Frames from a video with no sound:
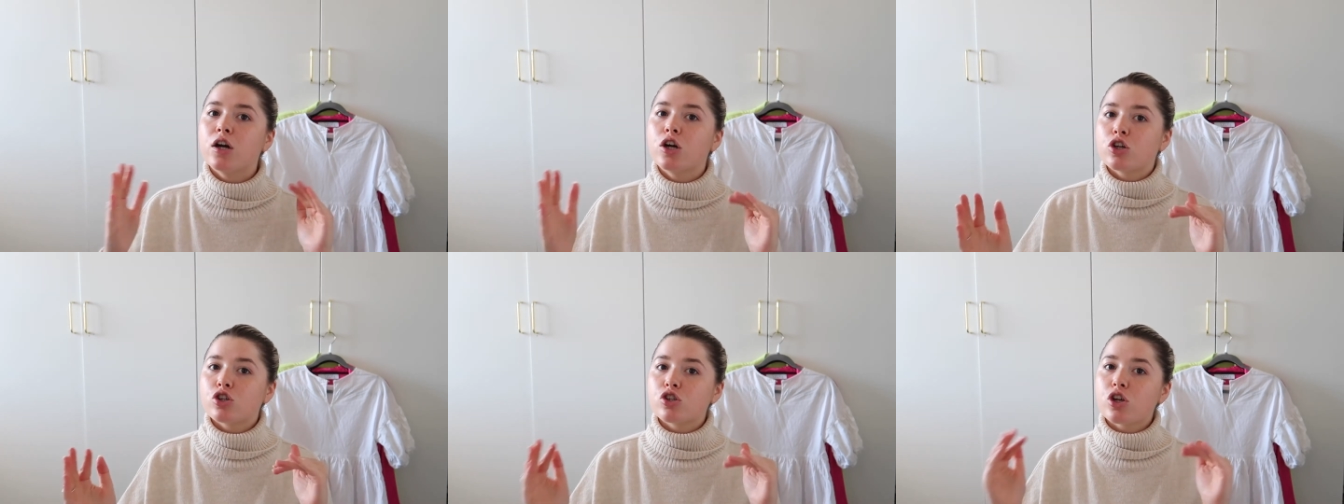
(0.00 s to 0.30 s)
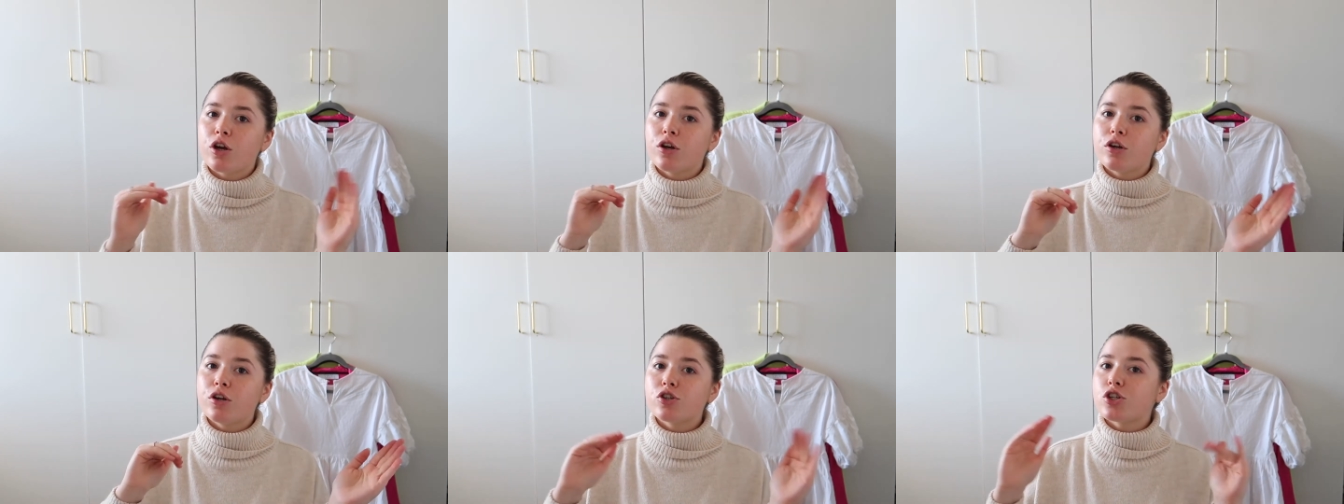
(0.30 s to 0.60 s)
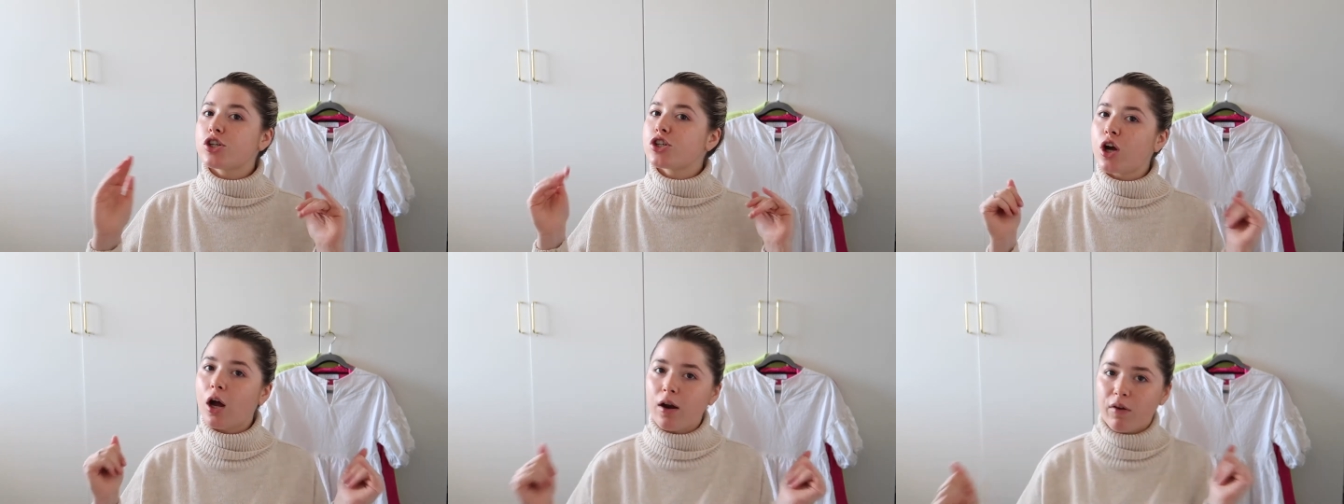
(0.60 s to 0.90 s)
So you
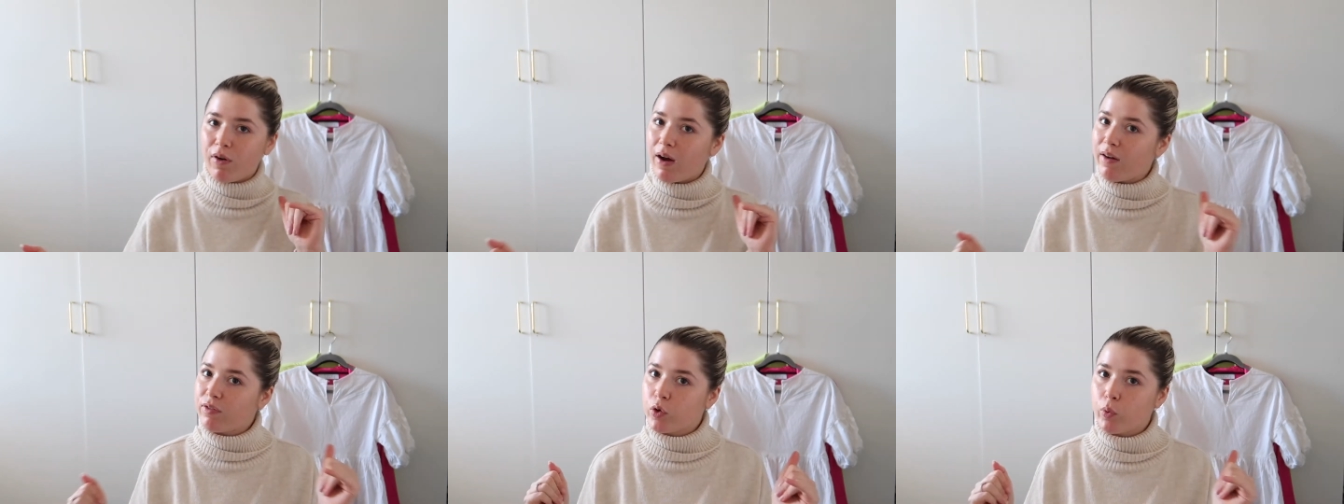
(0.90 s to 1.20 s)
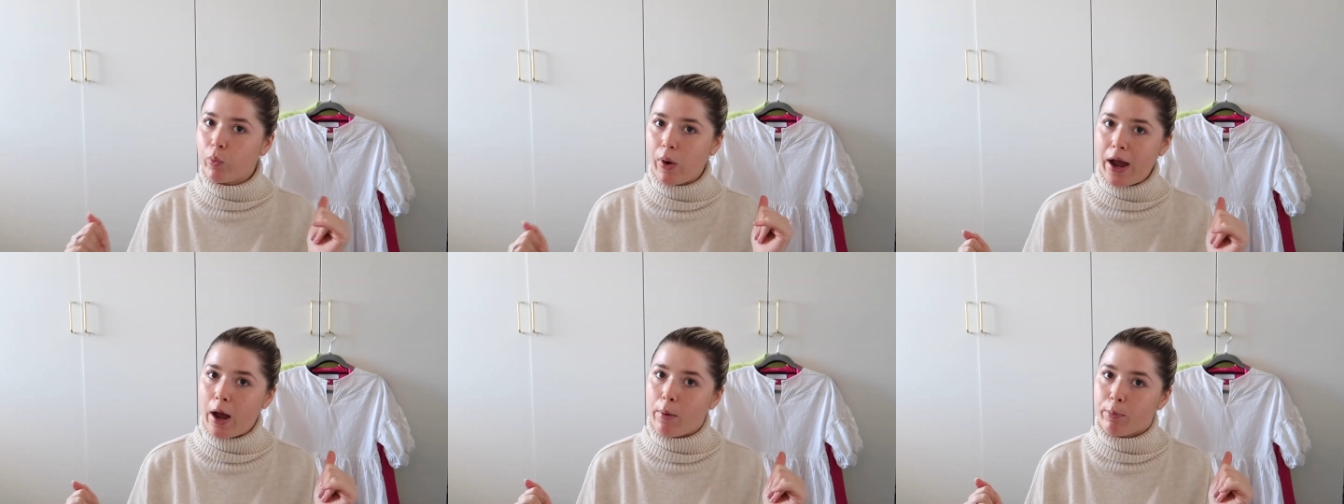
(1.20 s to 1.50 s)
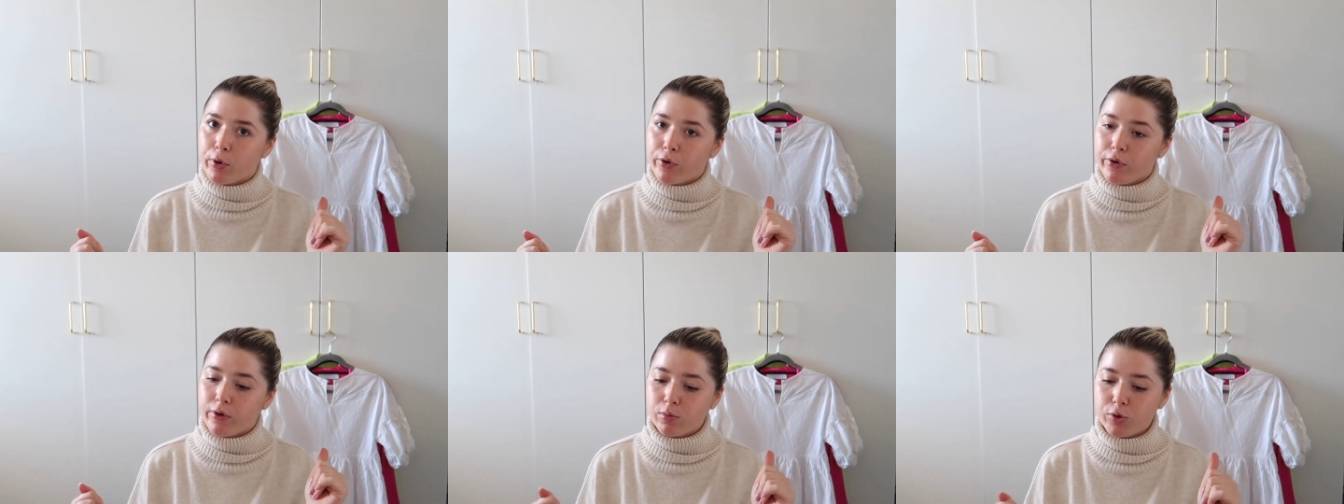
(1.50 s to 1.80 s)
just kind of have to weigh
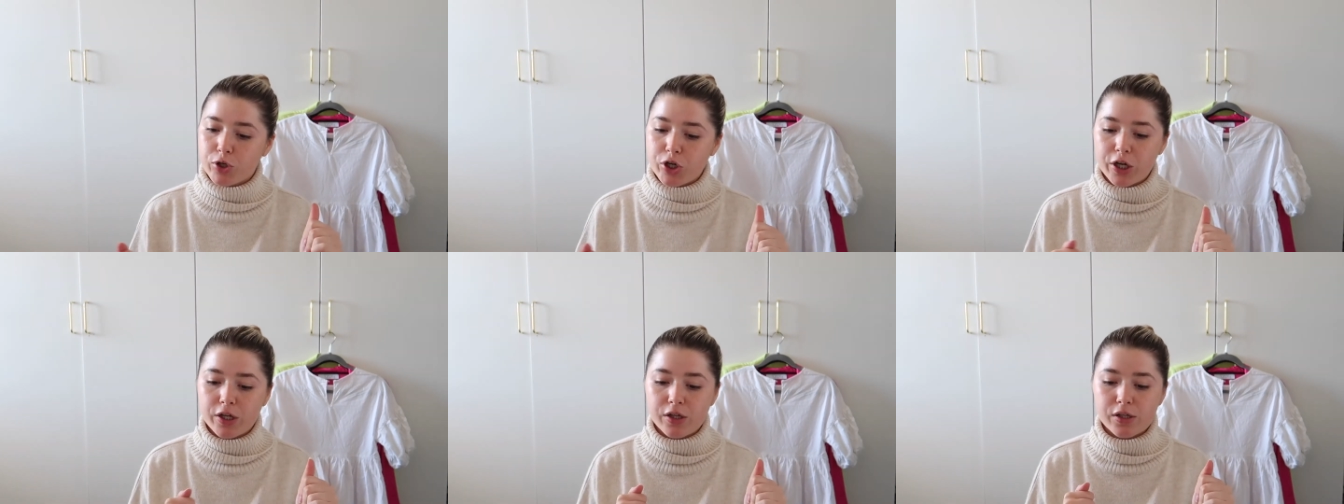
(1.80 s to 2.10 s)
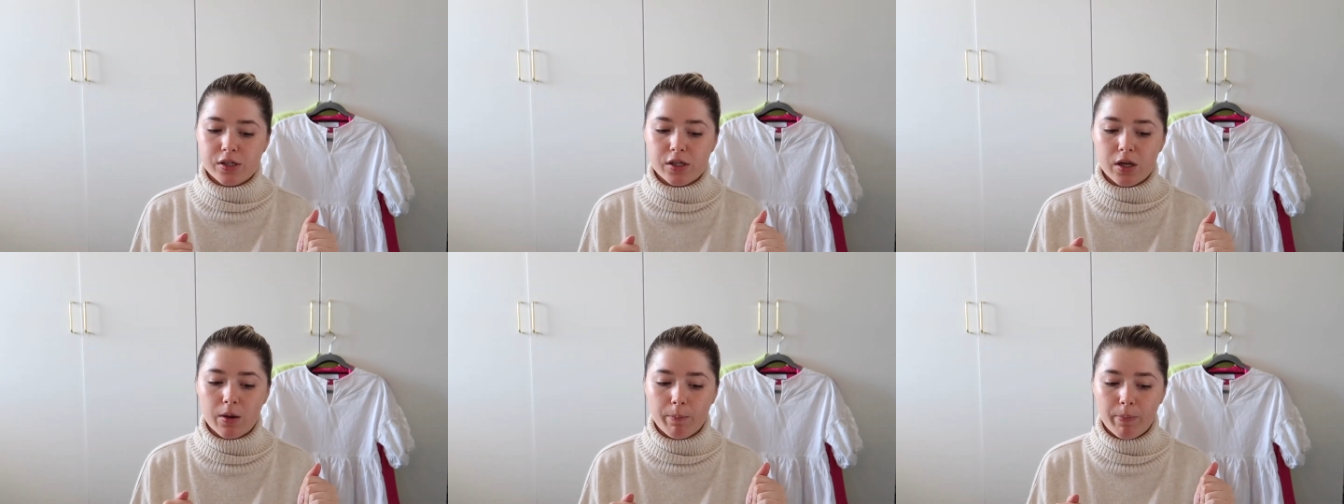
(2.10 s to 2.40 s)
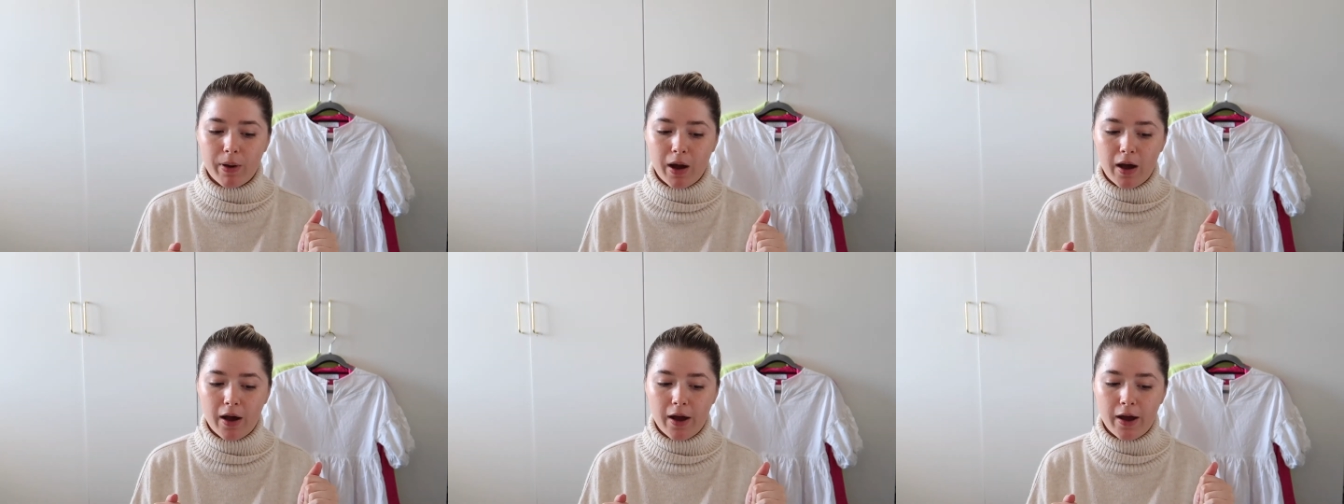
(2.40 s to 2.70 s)
up your options,
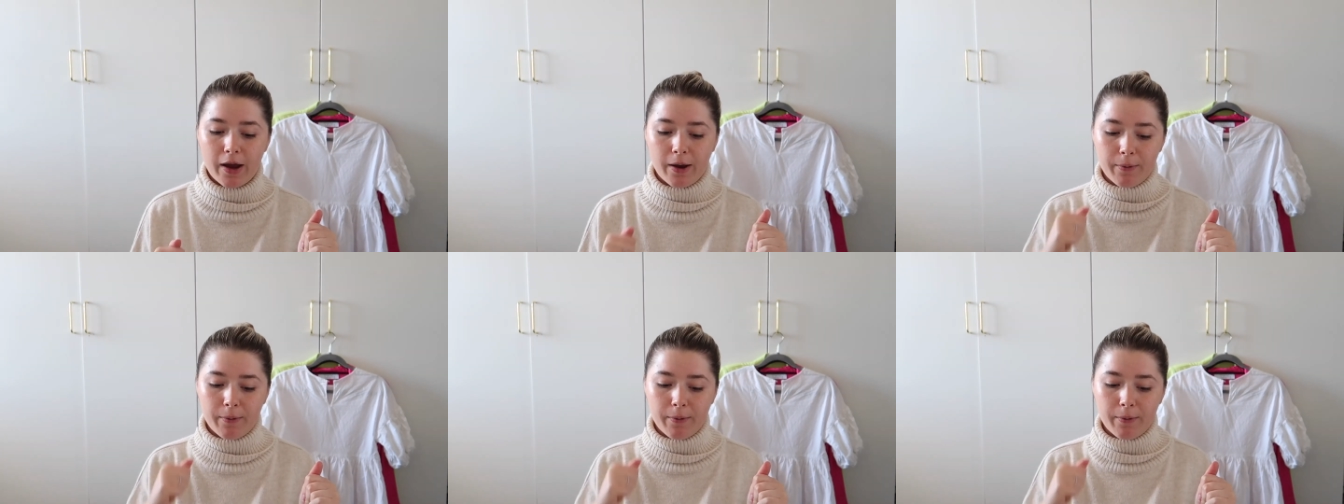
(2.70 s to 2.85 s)
but